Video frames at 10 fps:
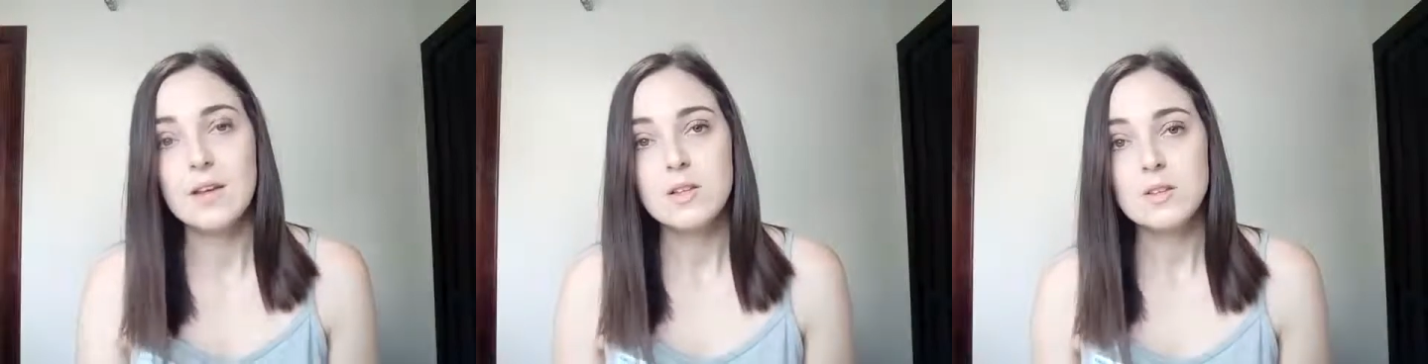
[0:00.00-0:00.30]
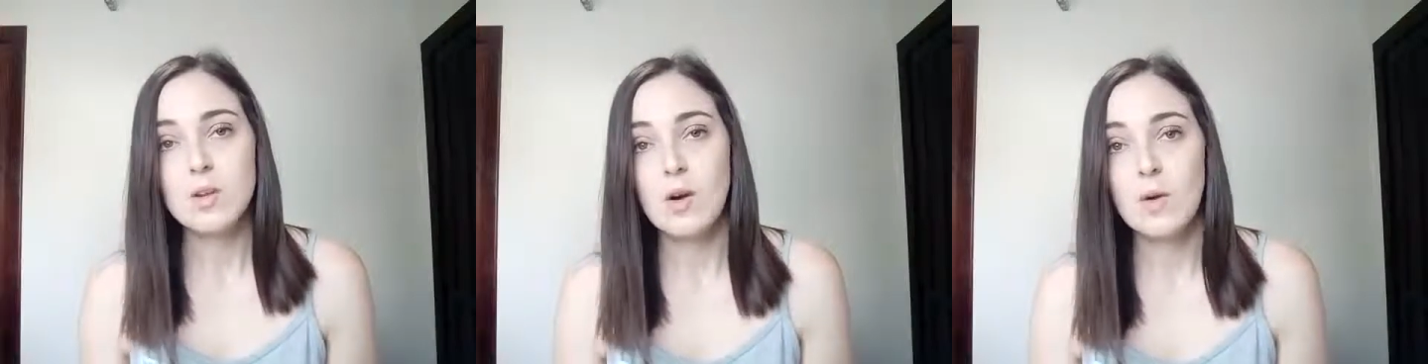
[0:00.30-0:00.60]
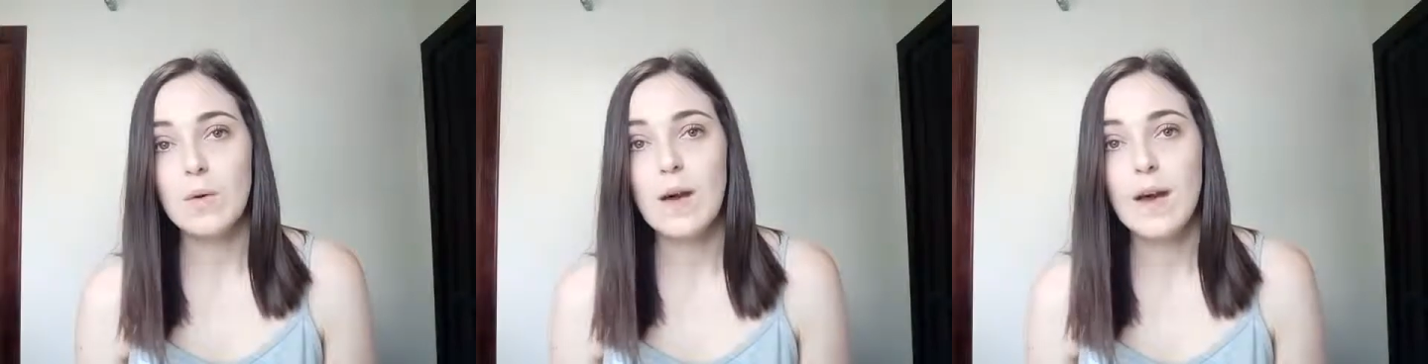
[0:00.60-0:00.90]

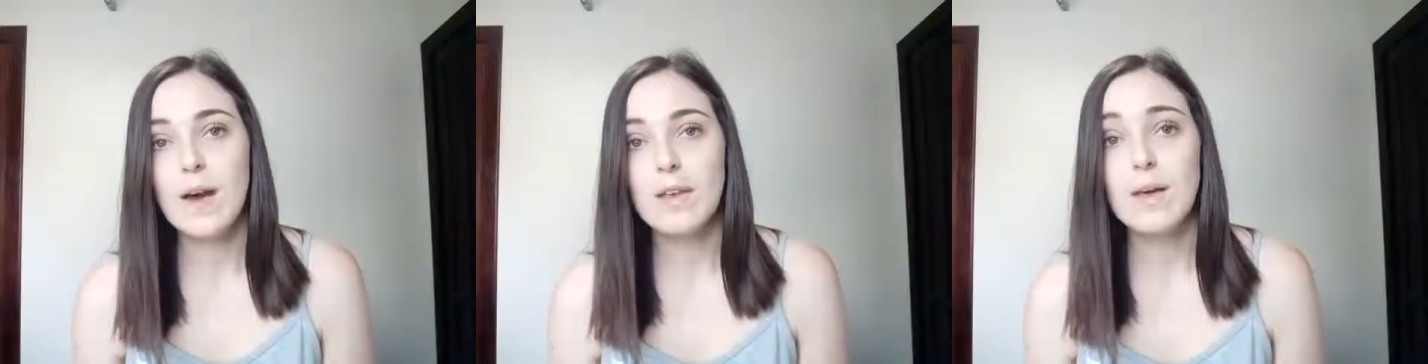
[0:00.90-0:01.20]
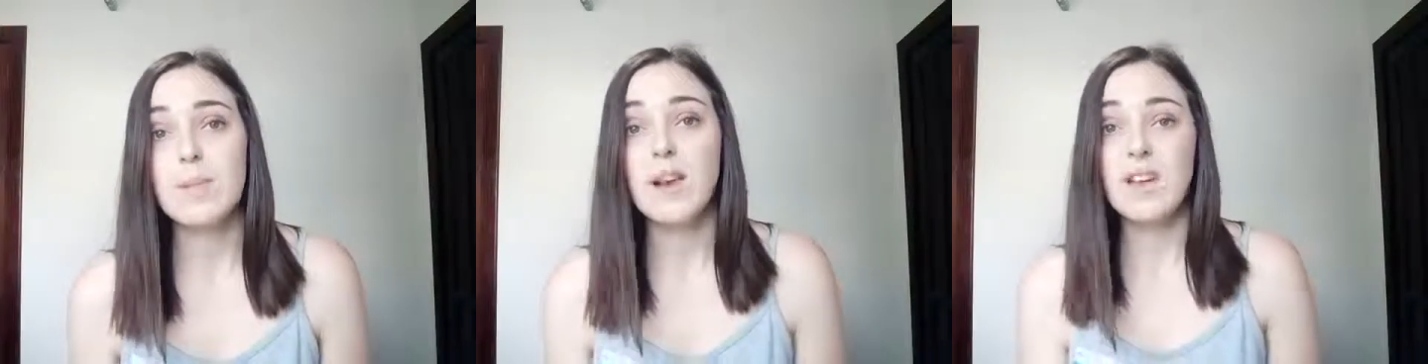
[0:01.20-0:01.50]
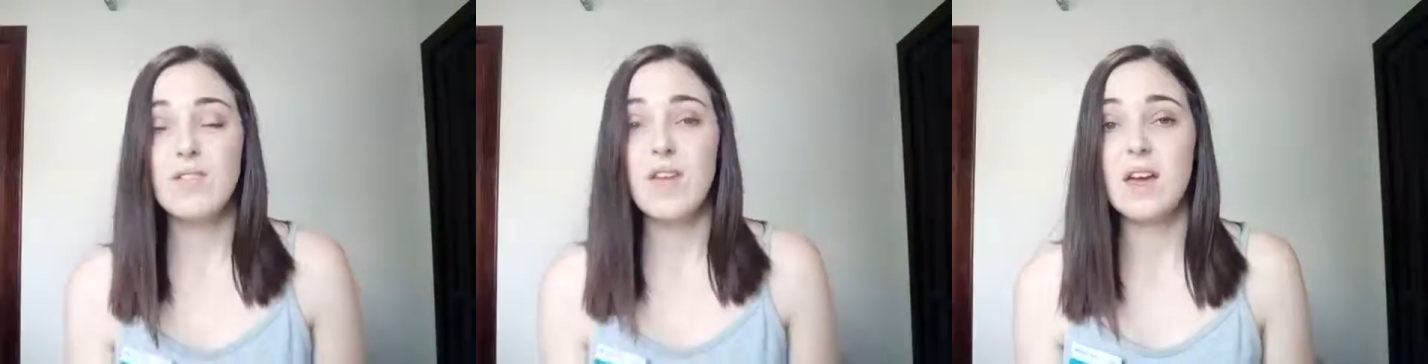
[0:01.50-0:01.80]
So they
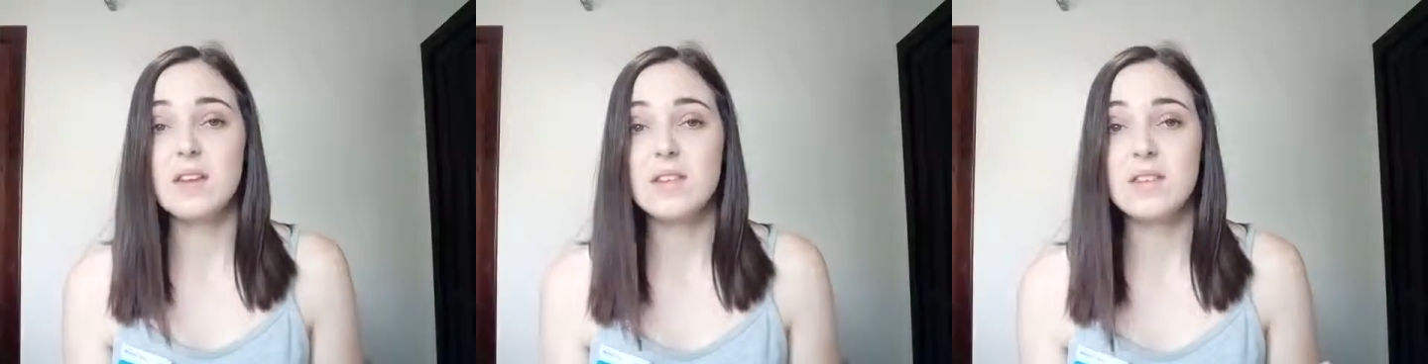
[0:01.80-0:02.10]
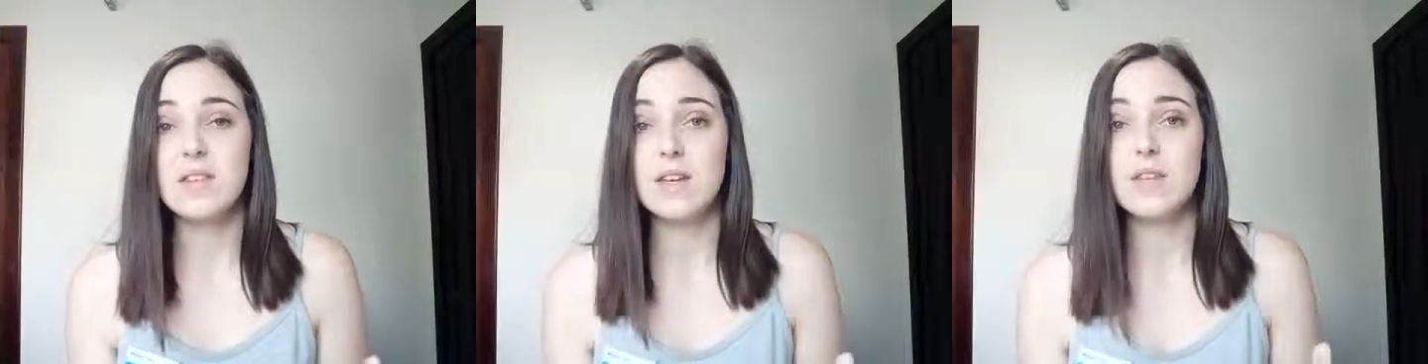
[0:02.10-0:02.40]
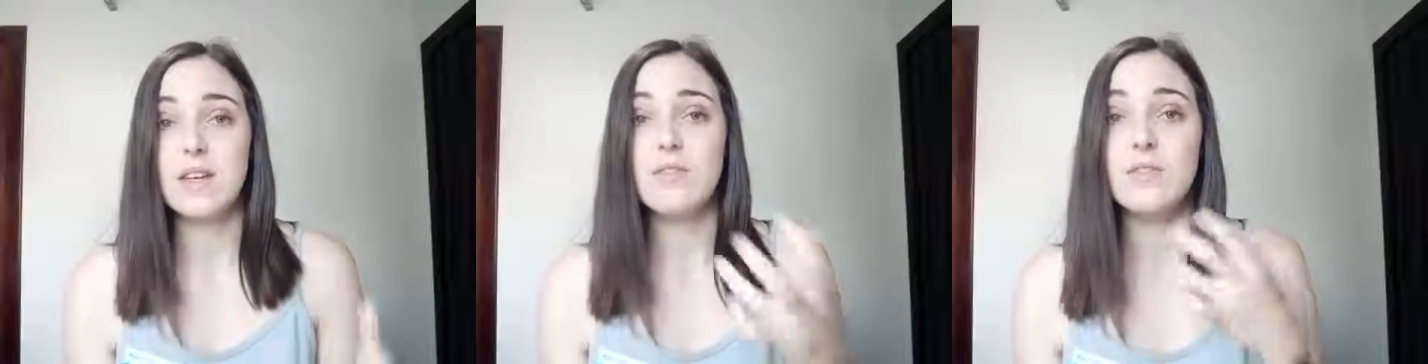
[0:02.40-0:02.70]
believe that the
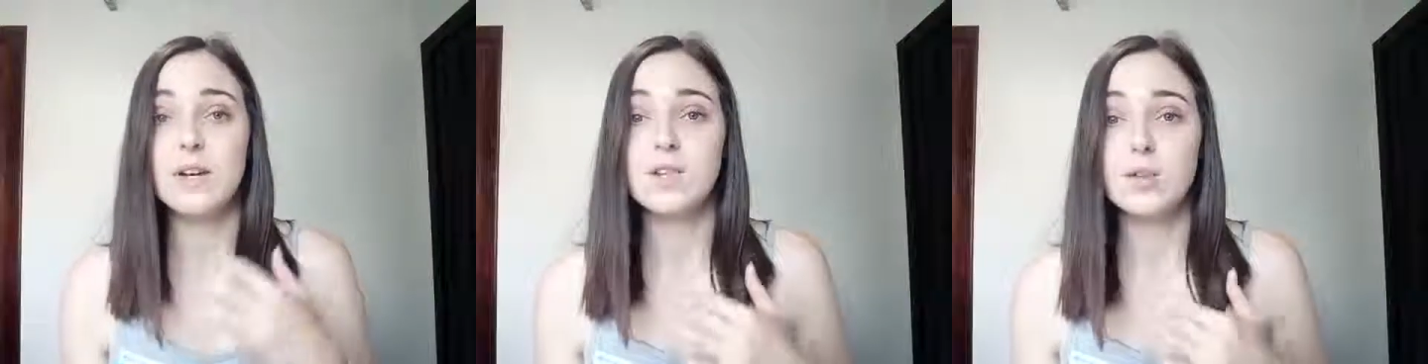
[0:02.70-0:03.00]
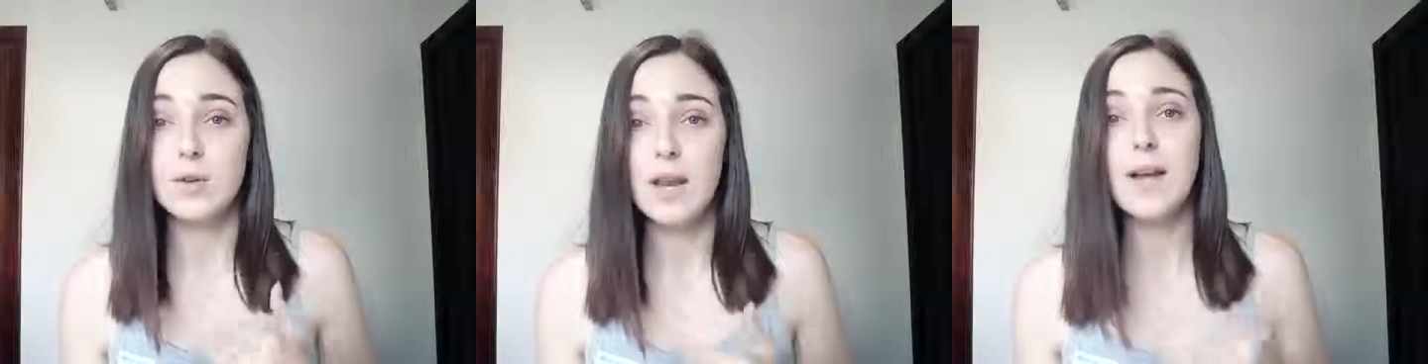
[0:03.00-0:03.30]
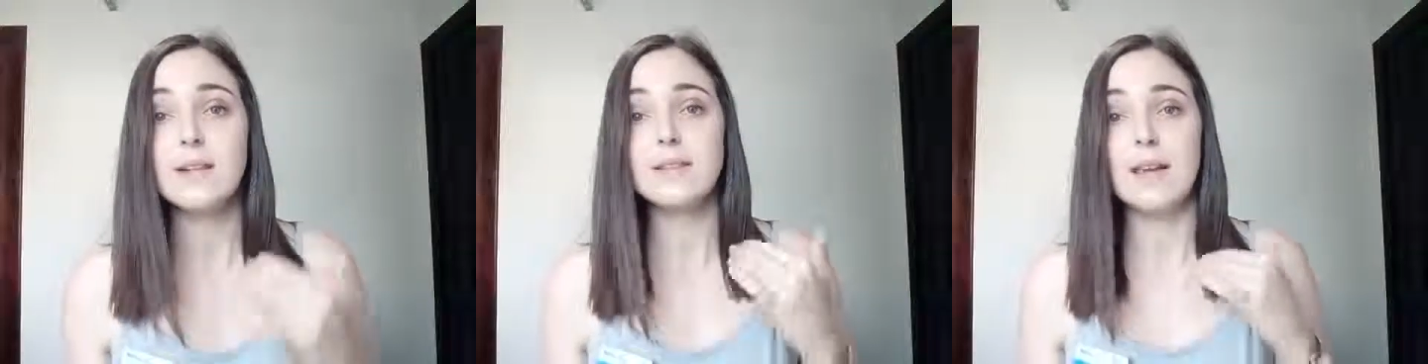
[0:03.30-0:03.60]
delivery to your
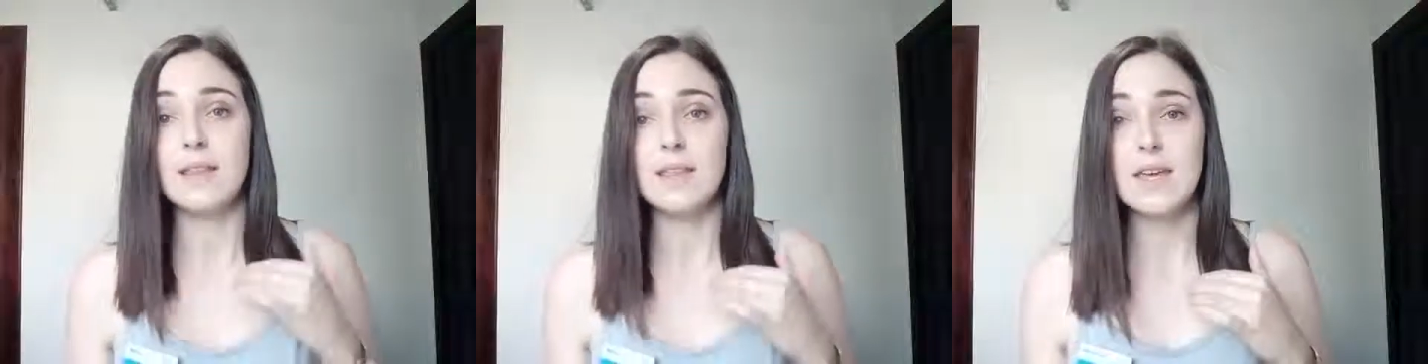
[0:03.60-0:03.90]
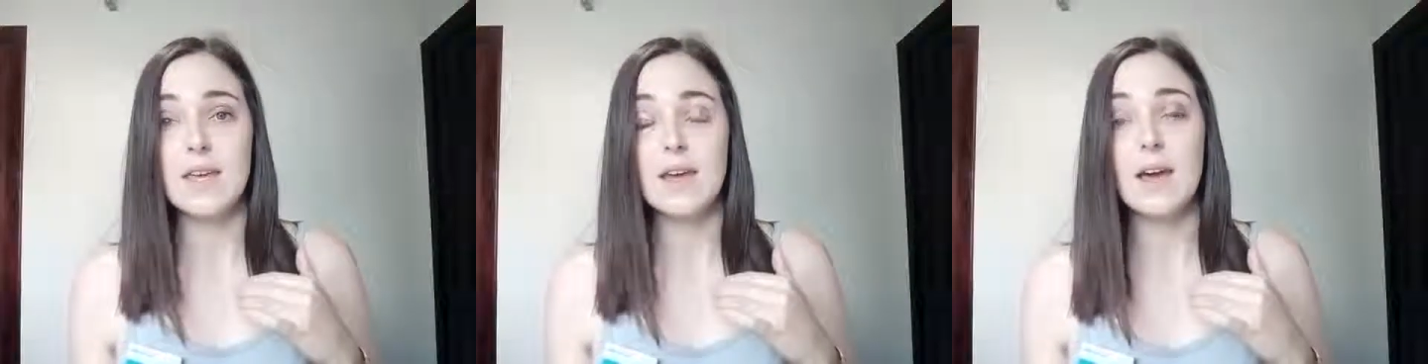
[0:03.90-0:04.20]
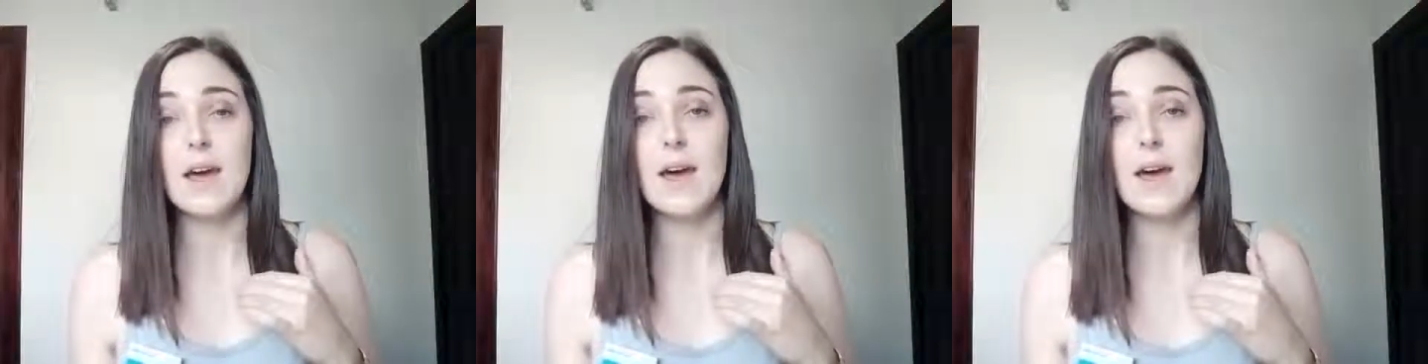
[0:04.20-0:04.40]
lungs and the